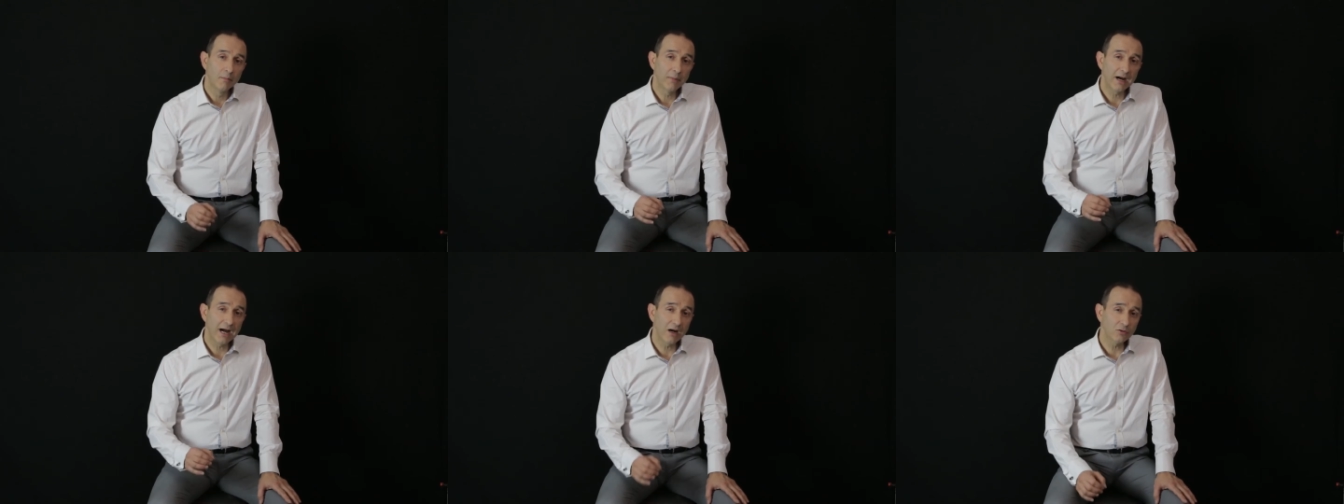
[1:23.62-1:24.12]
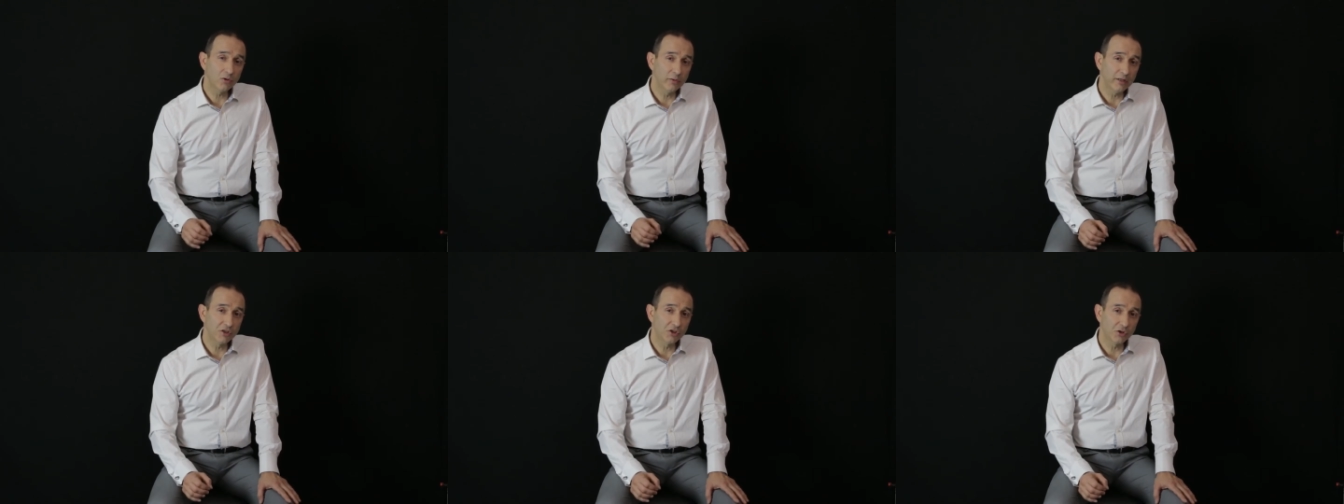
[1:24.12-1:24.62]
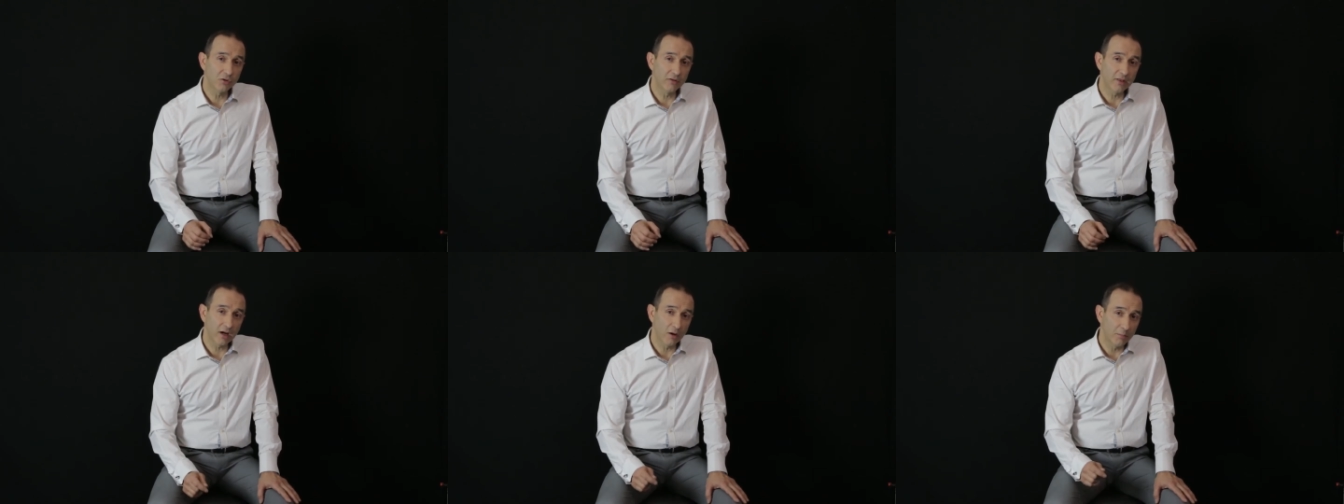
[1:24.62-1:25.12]
But how do we ensure
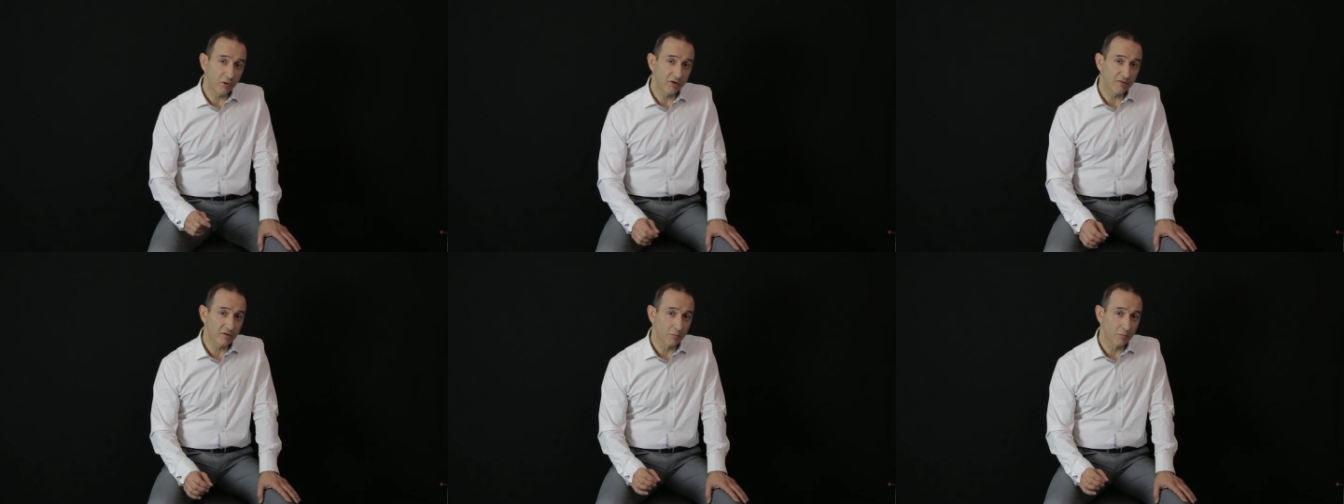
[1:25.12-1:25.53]
that our bodies are